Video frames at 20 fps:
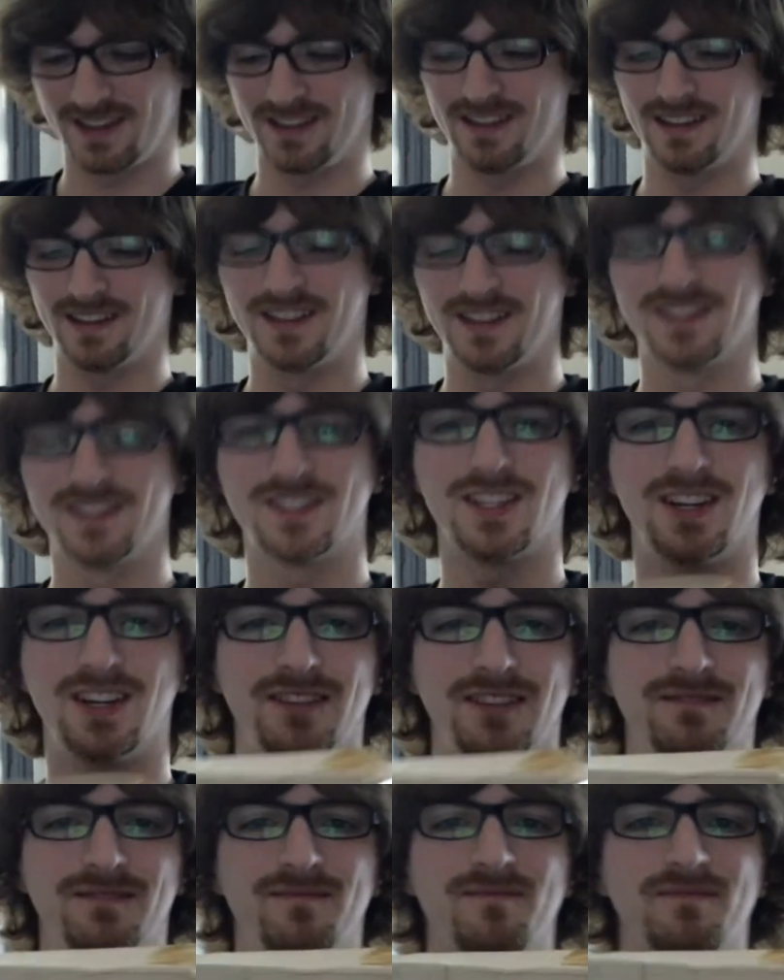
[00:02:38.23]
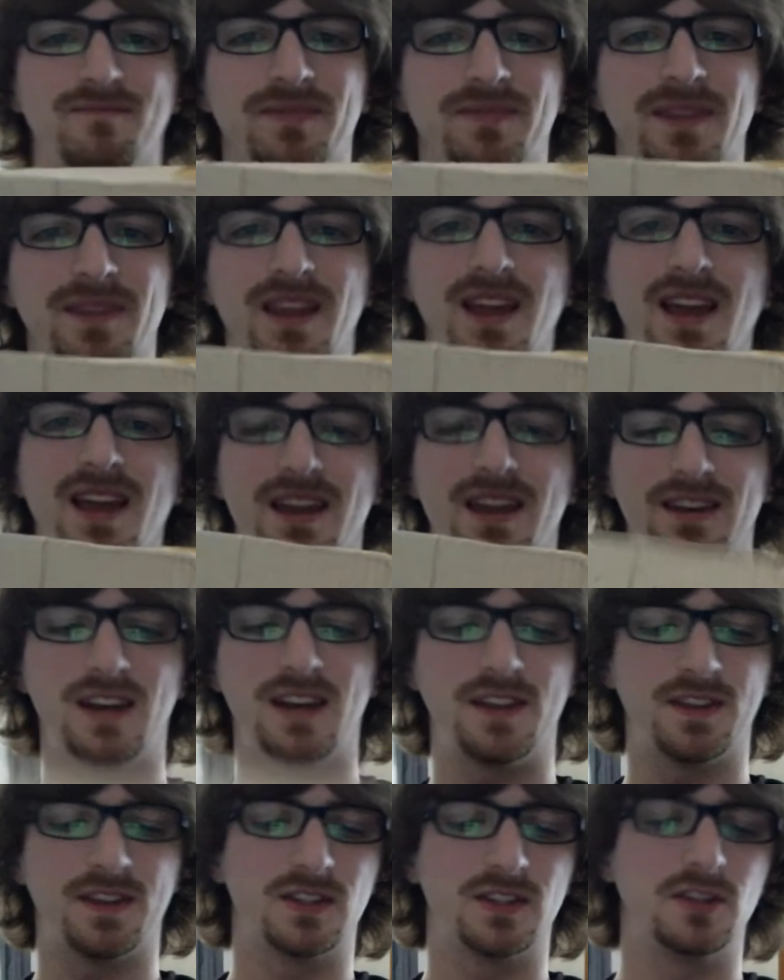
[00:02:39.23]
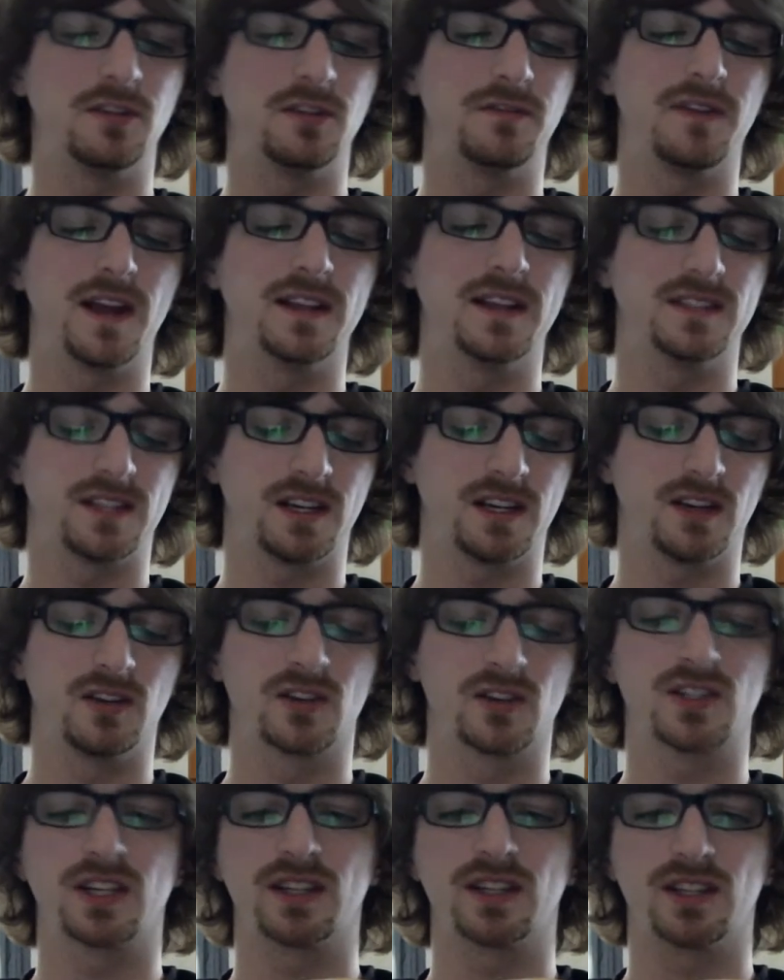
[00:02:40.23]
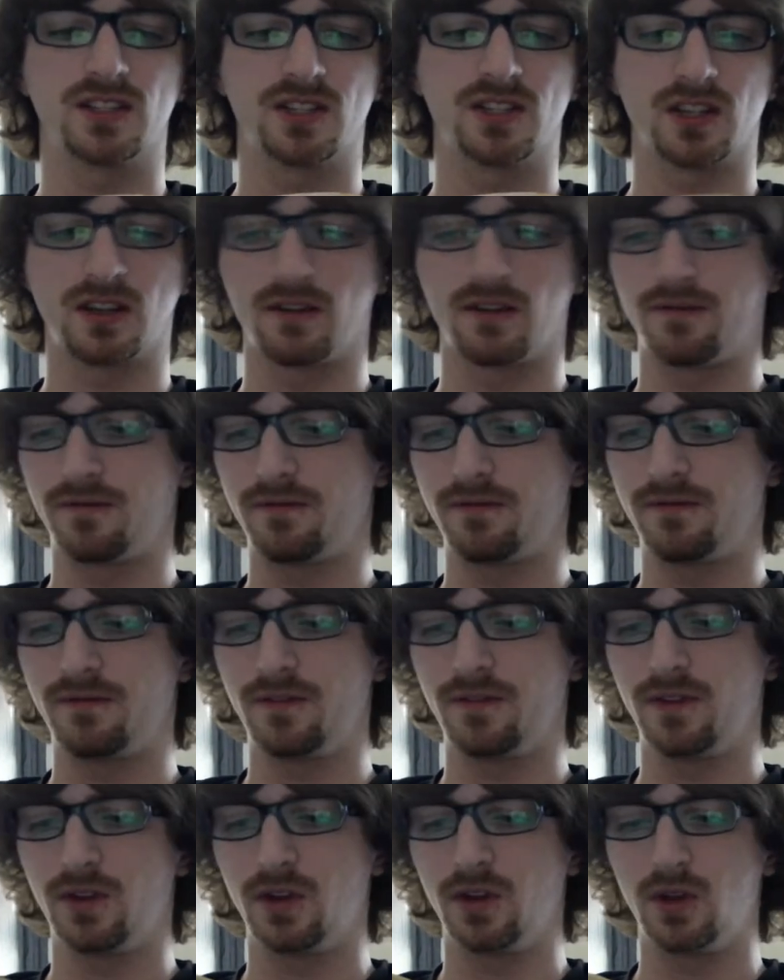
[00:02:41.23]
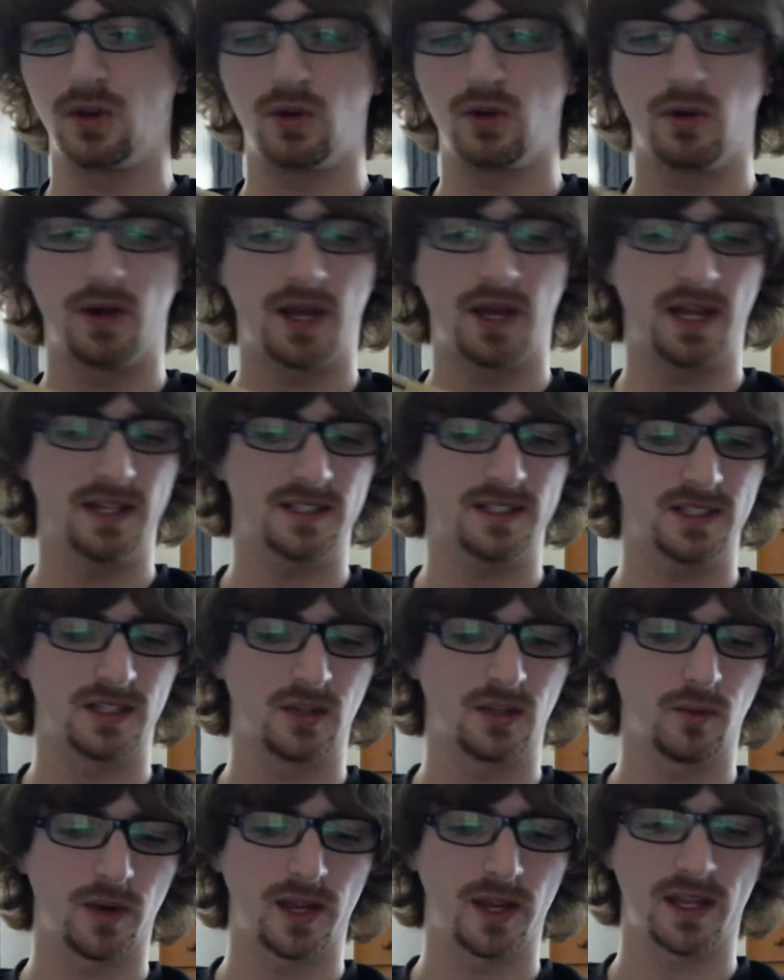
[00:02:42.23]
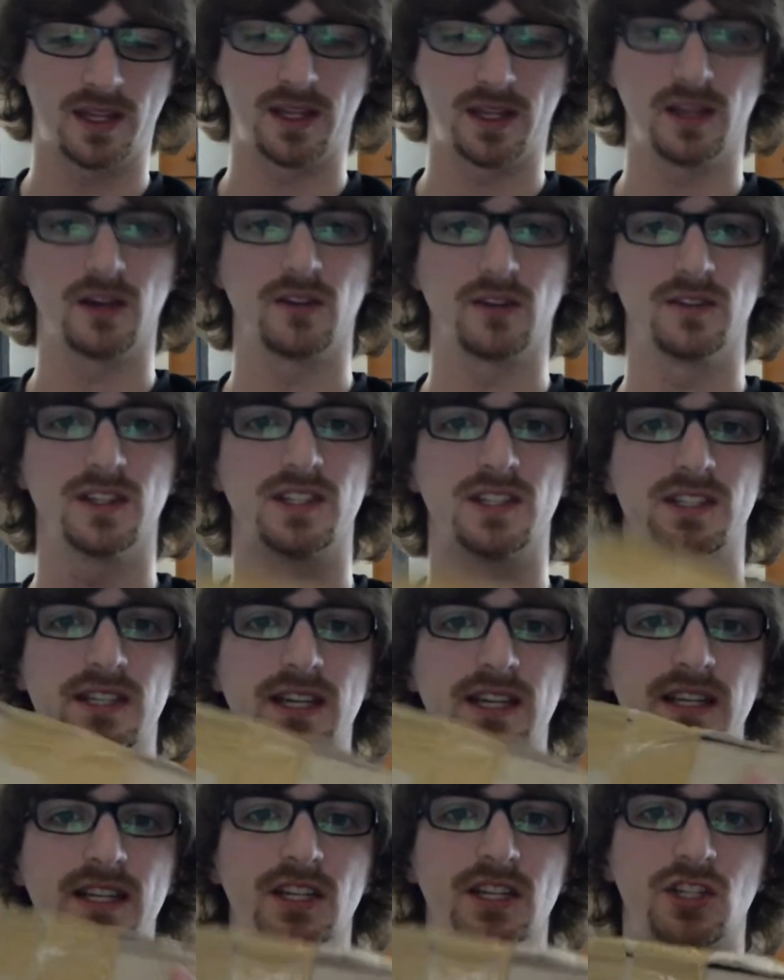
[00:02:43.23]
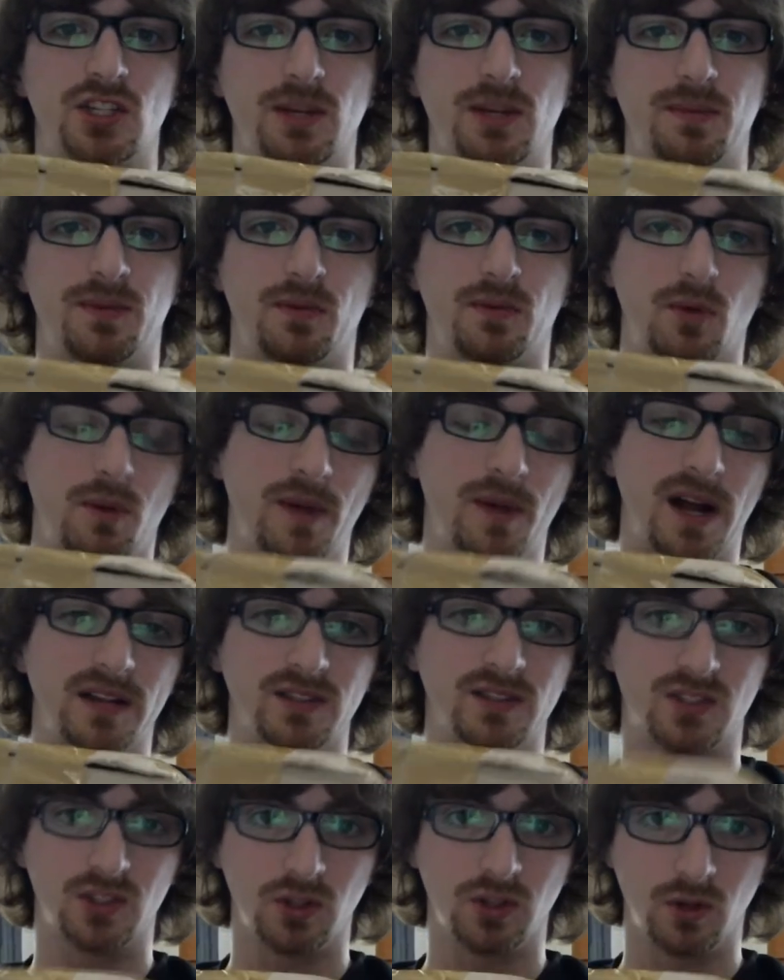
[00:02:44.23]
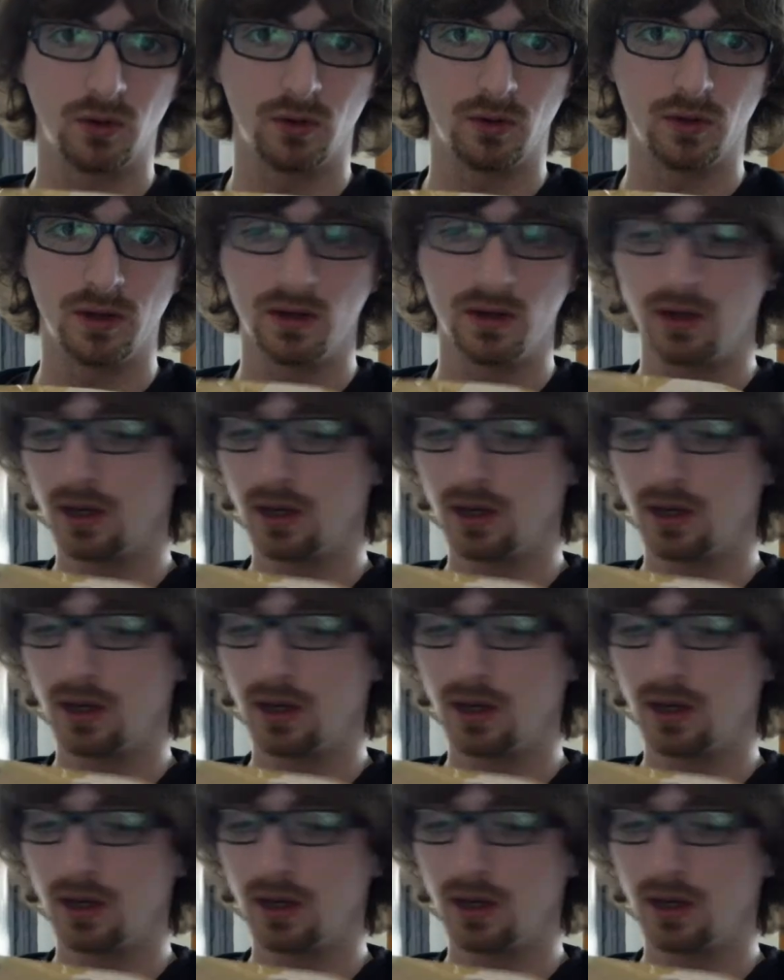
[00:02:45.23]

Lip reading: So, nothing too fancy here. Looks like this took a few hits on the way here. This did get shipped through a monsoon.